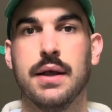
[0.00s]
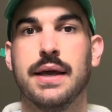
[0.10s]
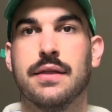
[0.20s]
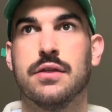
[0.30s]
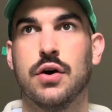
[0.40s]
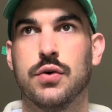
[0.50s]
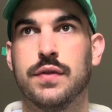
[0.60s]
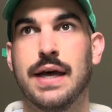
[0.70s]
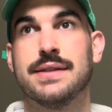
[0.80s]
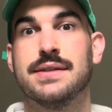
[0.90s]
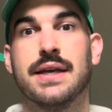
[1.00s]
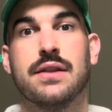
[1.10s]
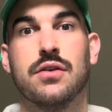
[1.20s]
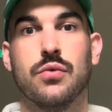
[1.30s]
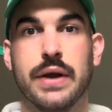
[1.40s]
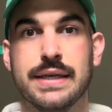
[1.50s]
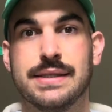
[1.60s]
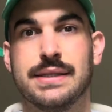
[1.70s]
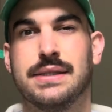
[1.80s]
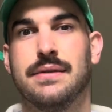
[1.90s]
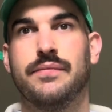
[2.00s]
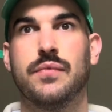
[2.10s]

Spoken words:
Like though that's like the race